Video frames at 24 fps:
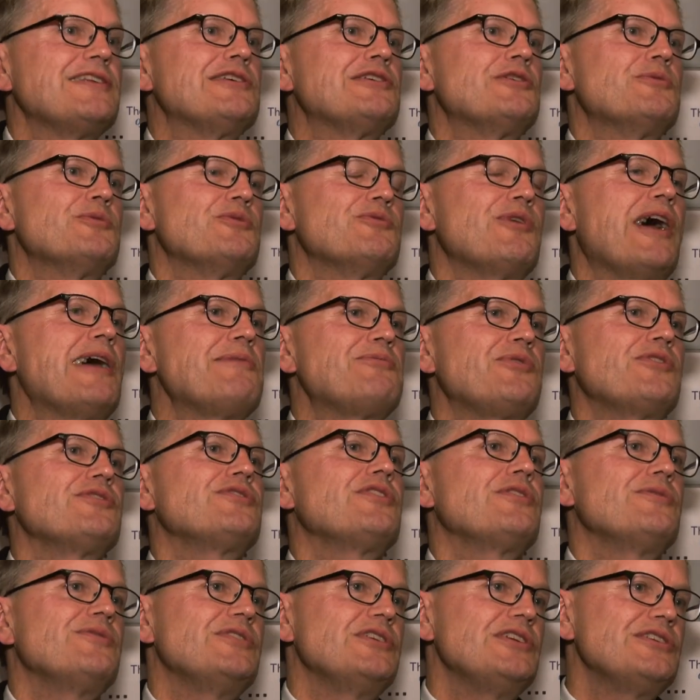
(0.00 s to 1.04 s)
the human rights
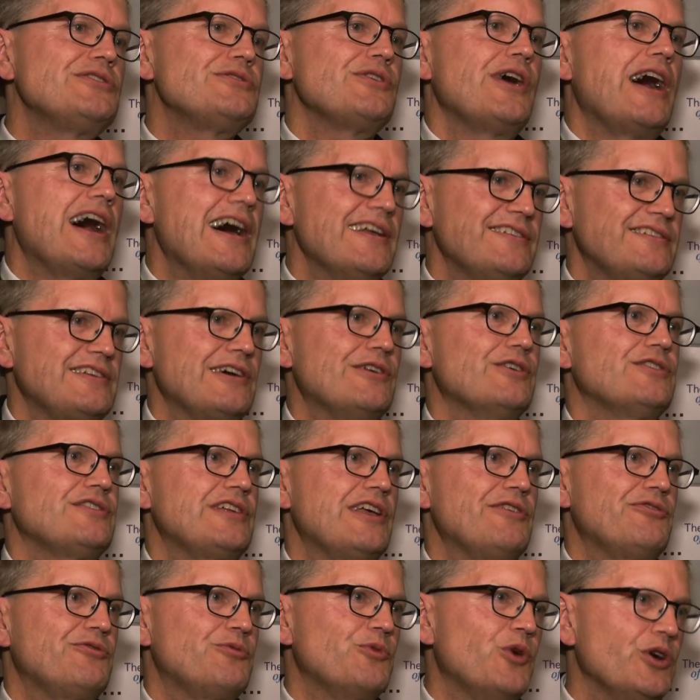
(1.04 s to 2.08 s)
values, and we need to ask
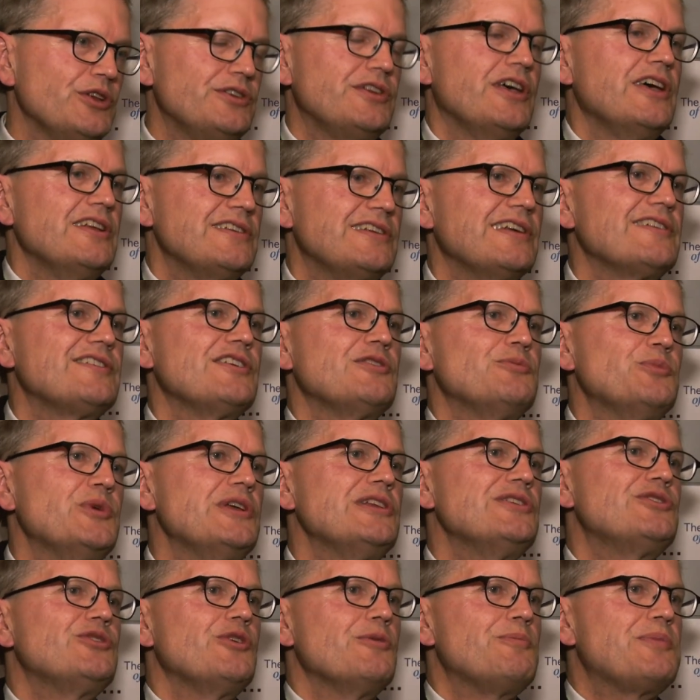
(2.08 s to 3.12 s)
ourselves, what does it
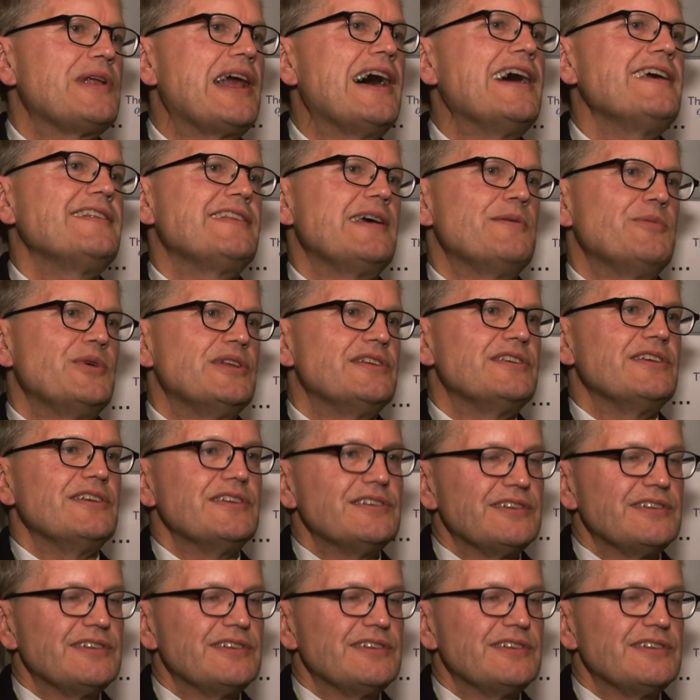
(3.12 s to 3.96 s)
mean to apply them in the